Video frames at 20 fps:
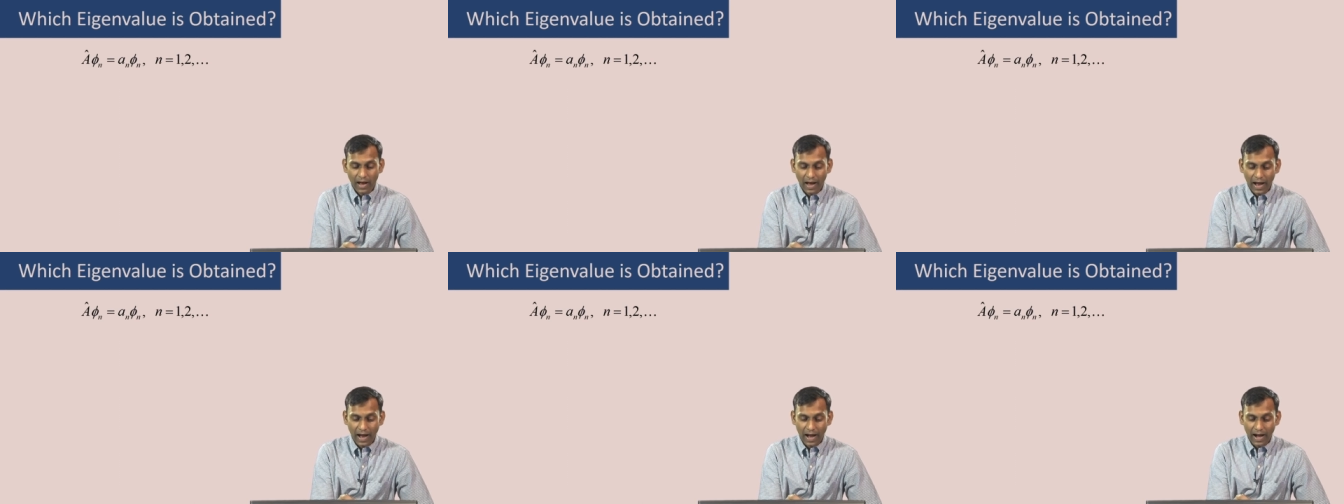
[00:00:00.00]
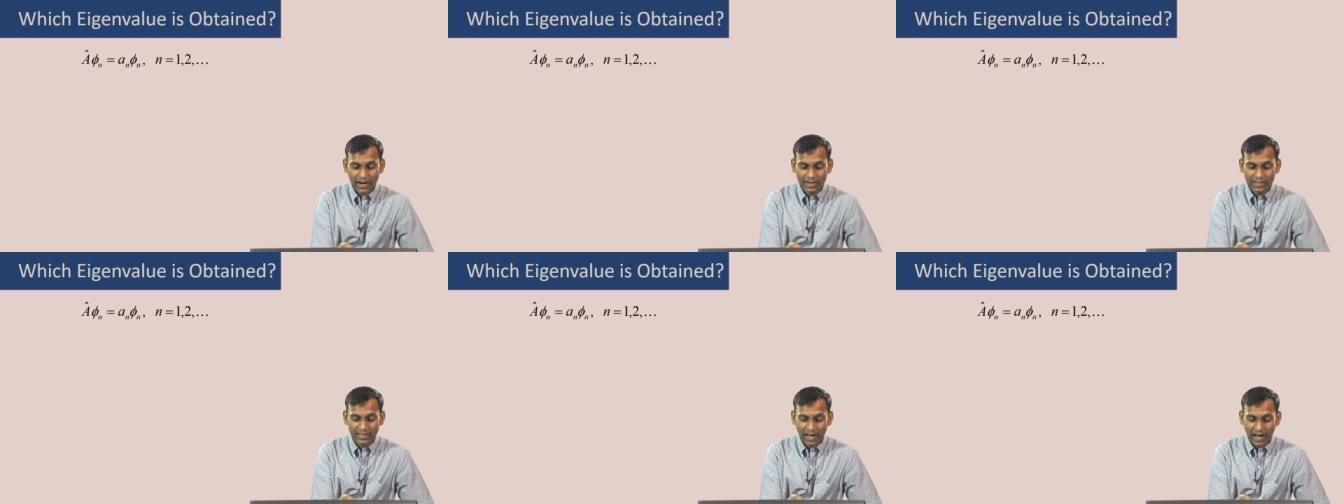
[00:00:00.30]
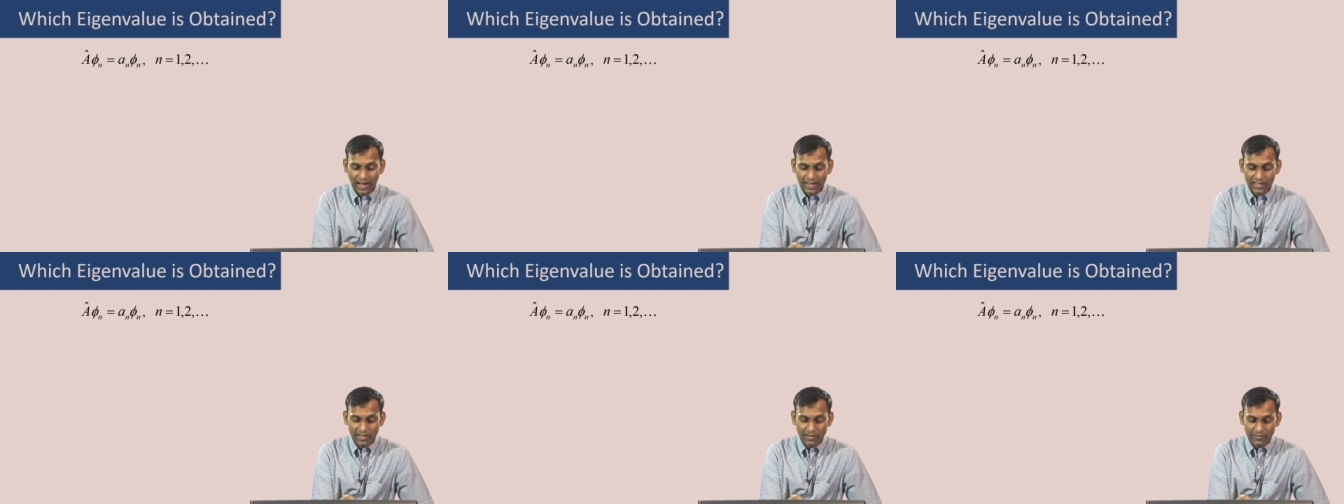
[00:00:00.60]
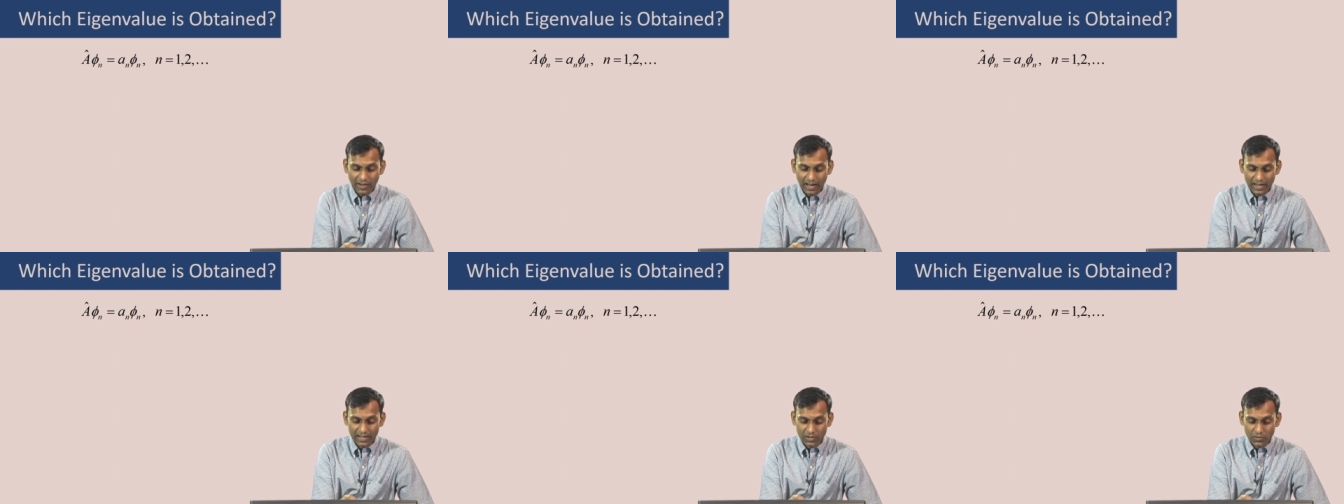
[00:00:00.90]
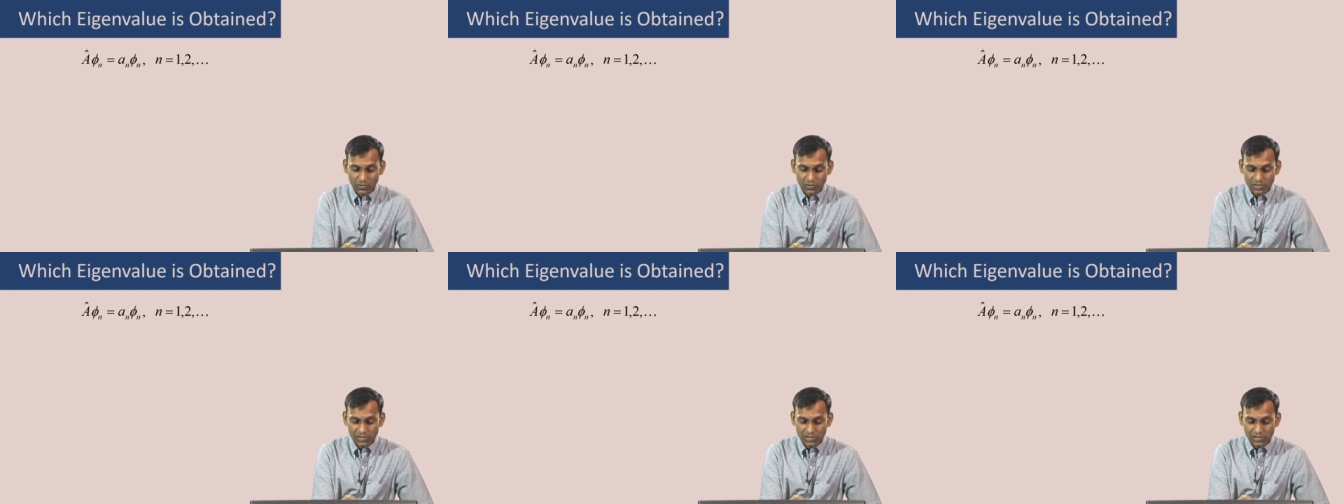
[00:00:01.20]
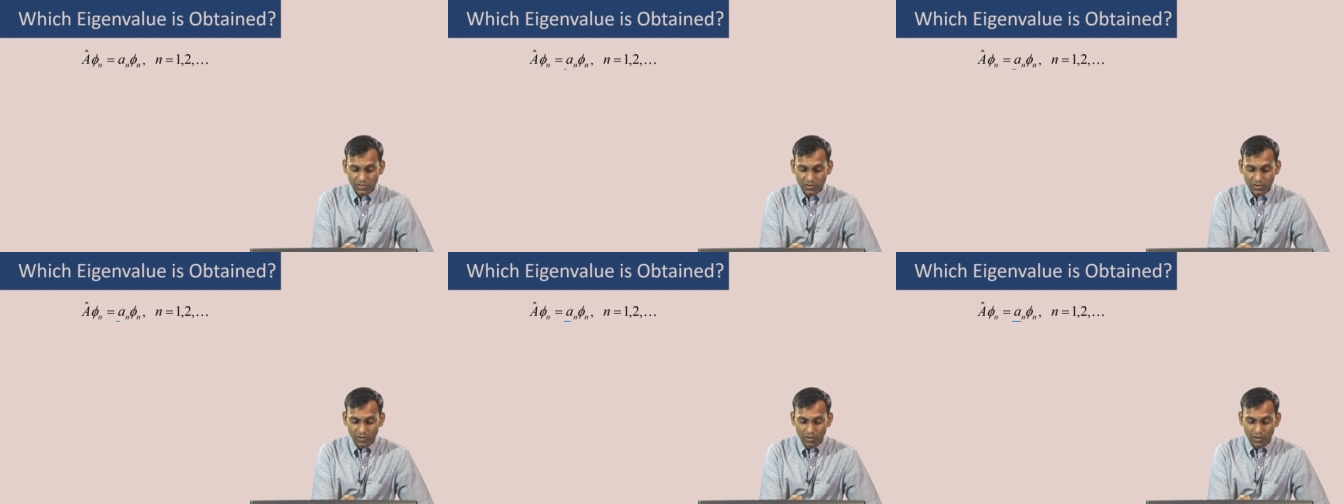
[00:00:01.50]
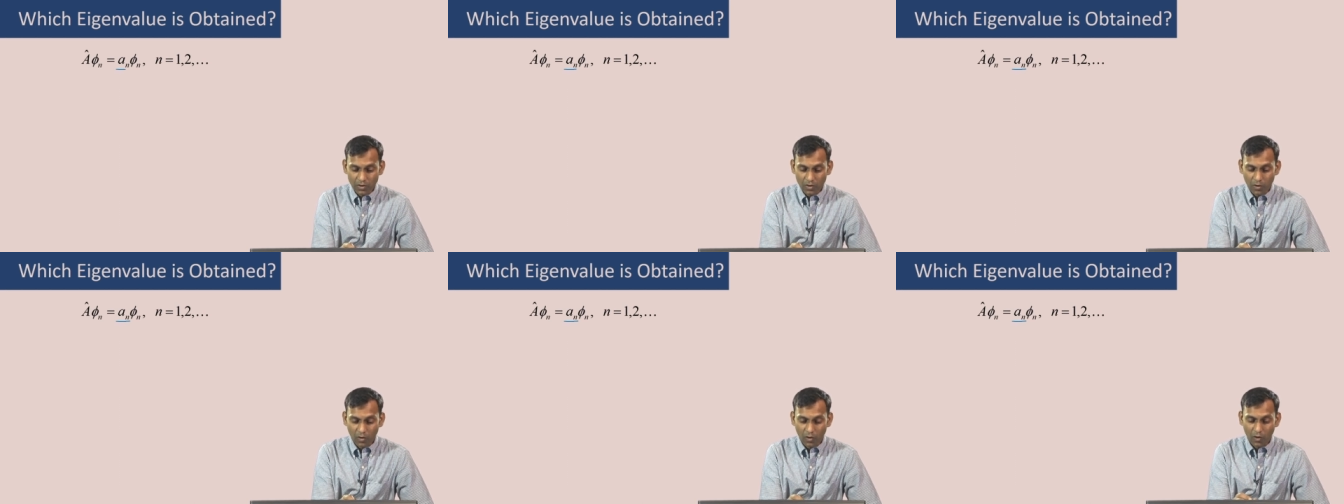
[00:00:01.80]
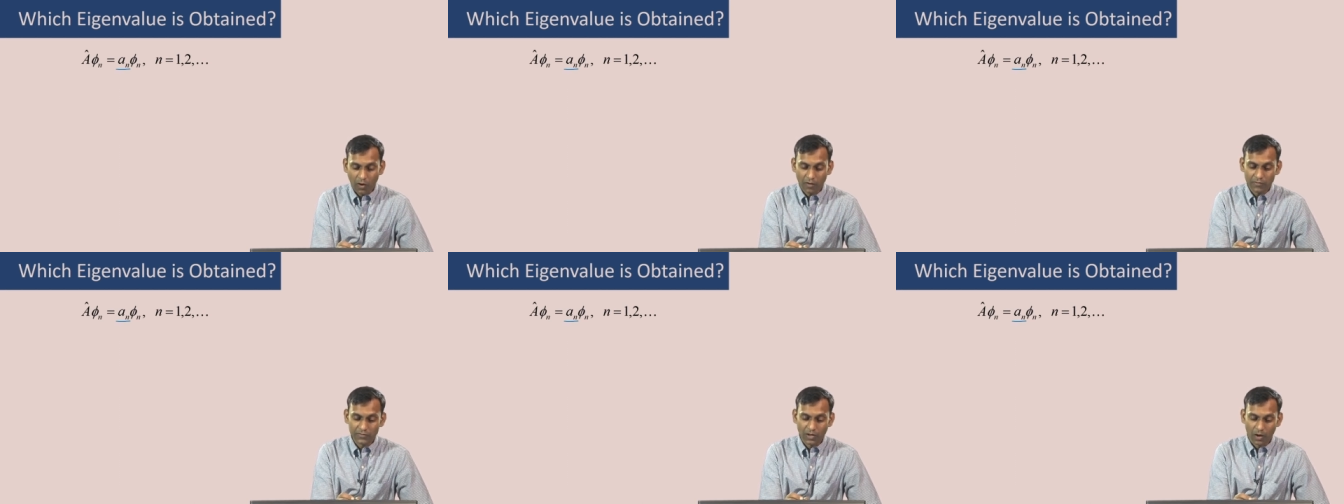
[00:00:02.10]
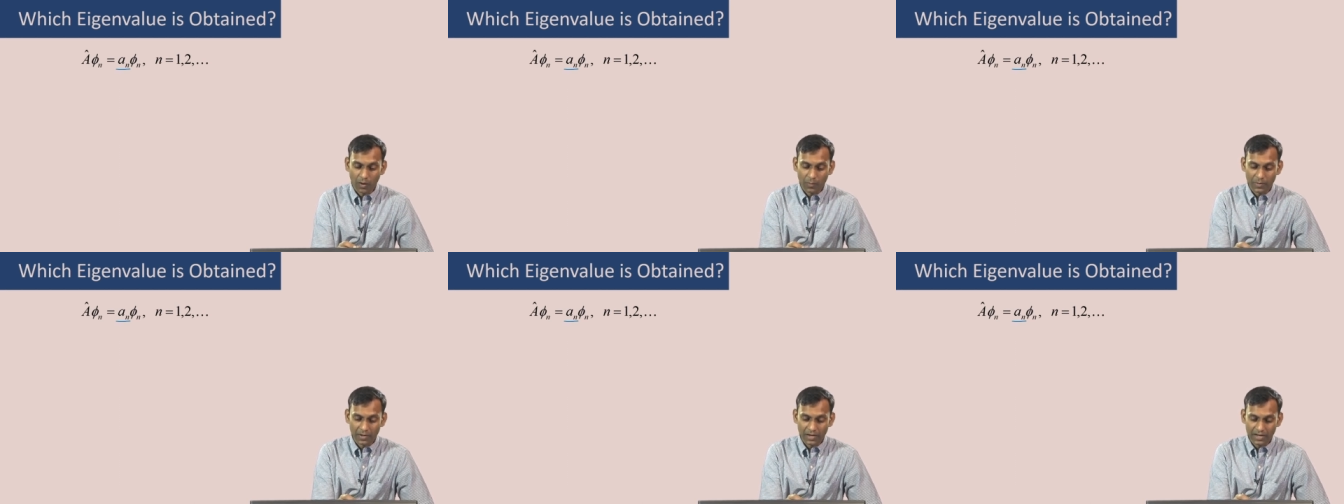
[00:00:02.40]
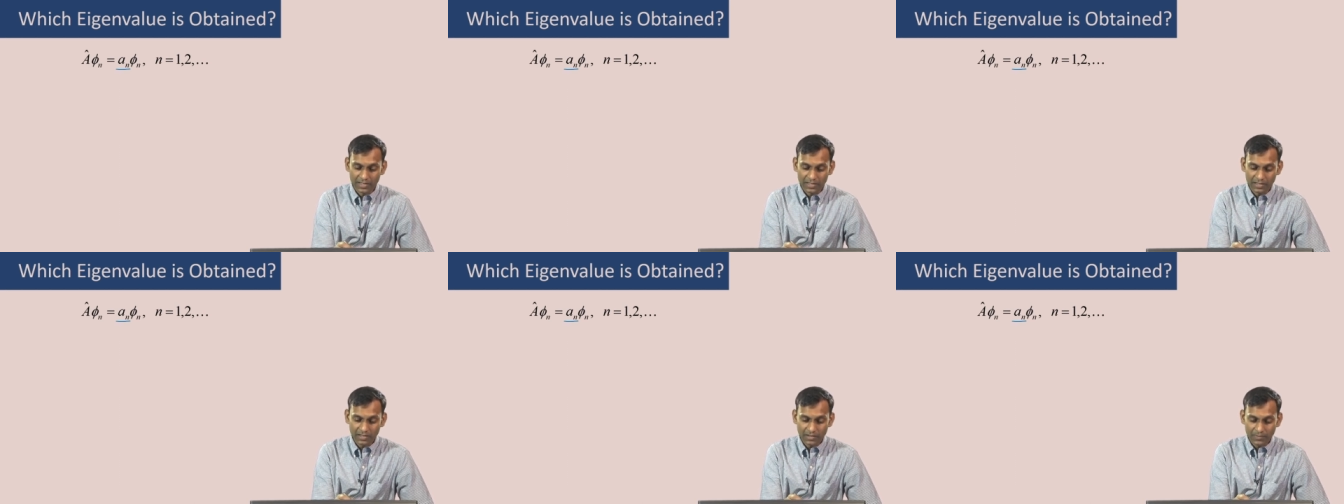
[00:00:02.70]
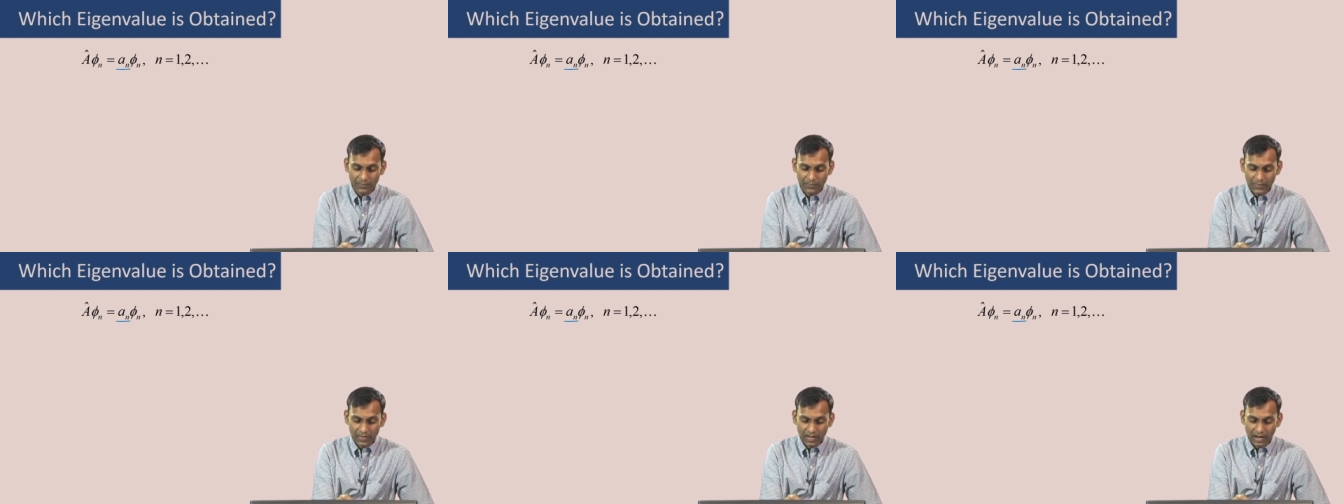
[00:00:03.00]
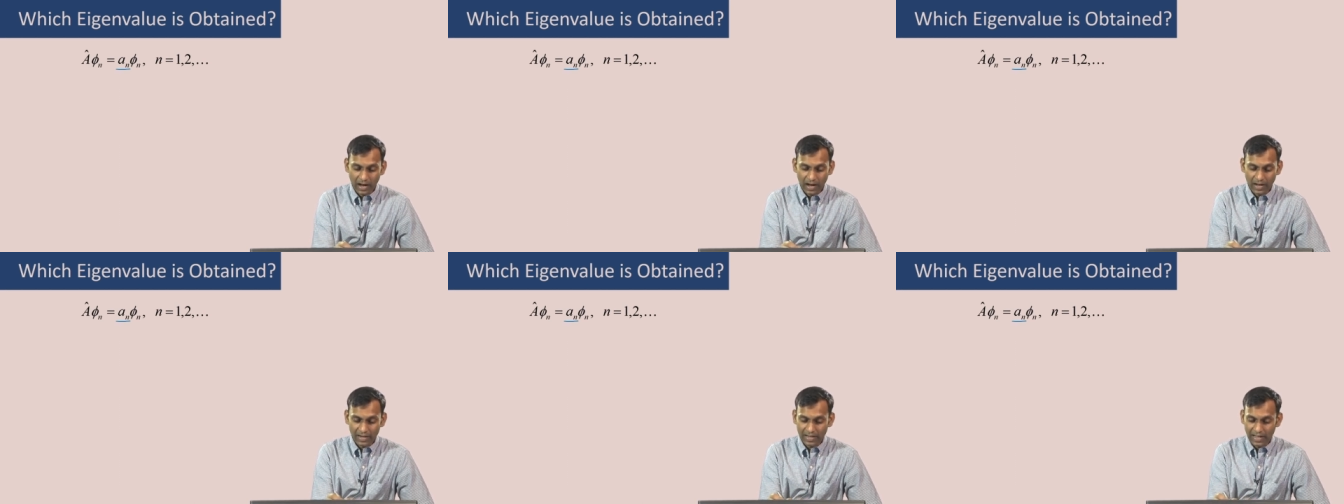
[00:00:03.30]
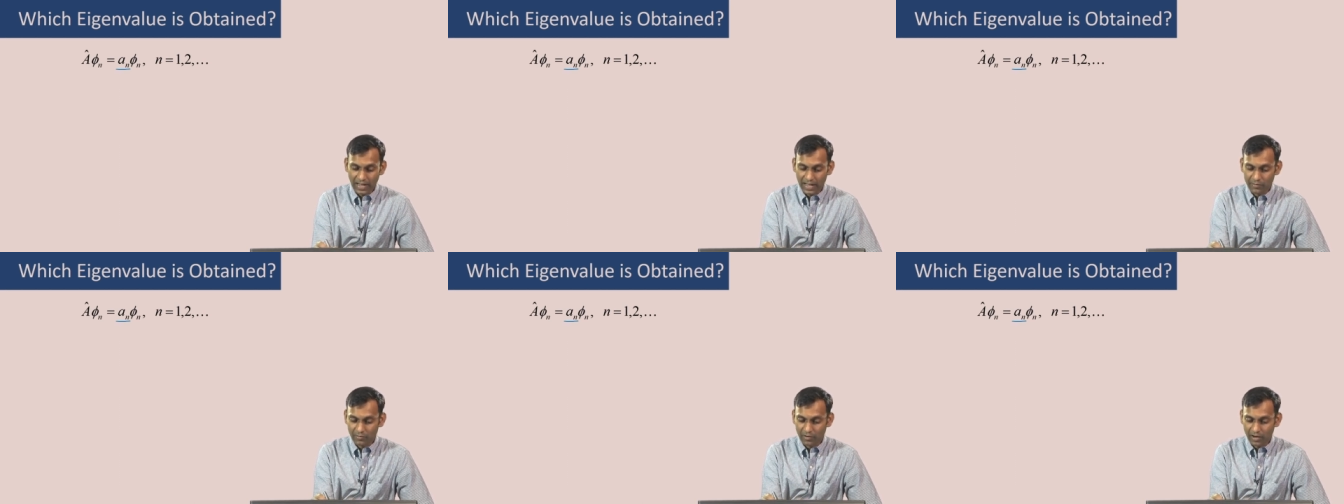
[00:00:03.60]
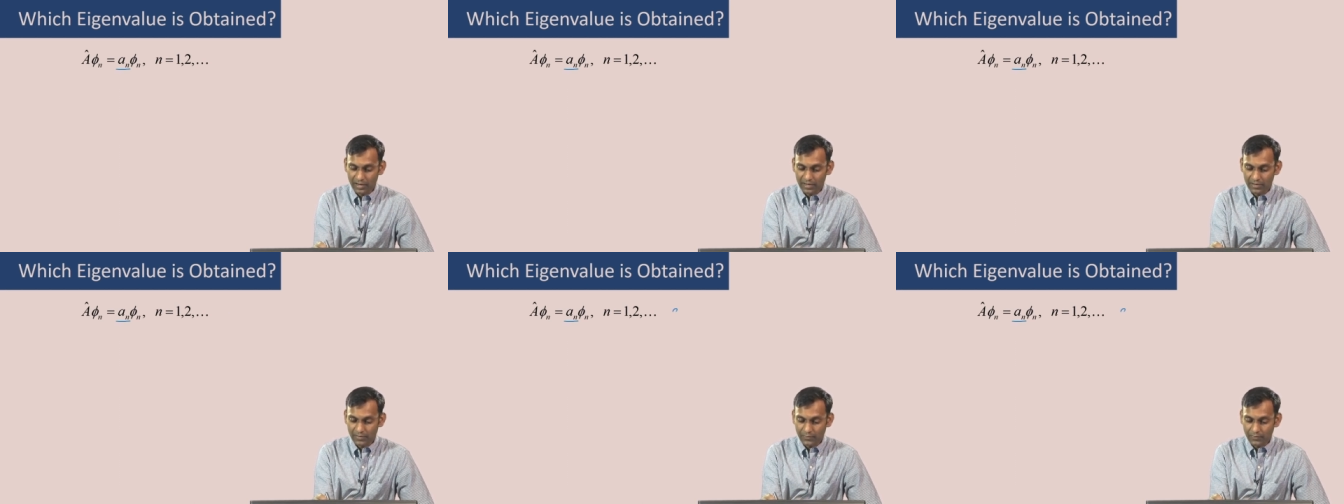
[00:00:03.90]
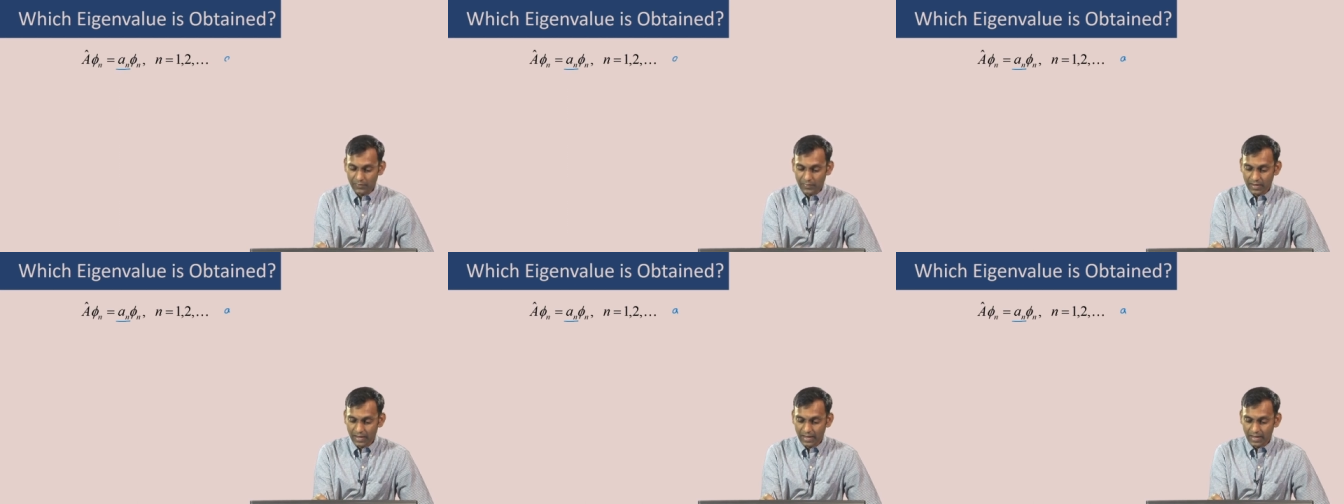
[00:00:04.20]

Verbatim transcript: and the eigenvalues of the operator are a1,